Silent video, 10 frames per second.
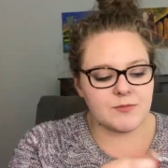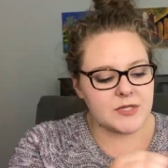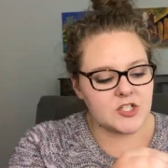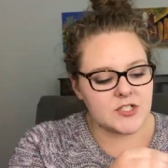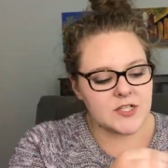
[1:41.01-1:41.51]

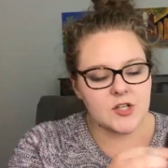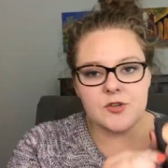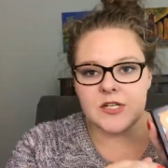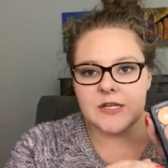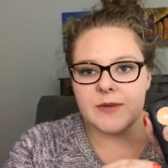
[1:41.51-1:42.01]
Beaches and
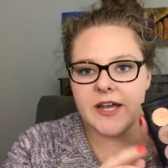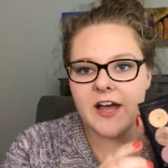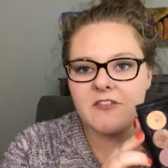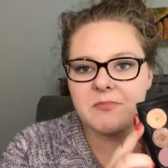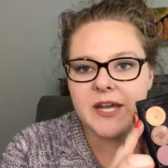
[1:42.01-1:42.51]
Cream. I
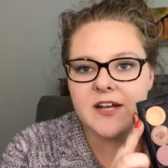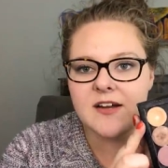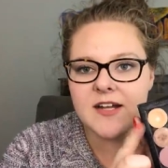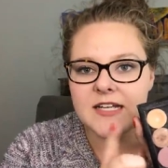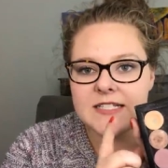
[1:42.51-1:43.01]
have pan
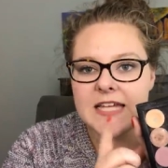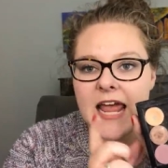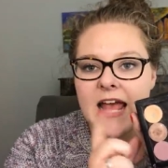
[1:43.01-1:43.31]
on it.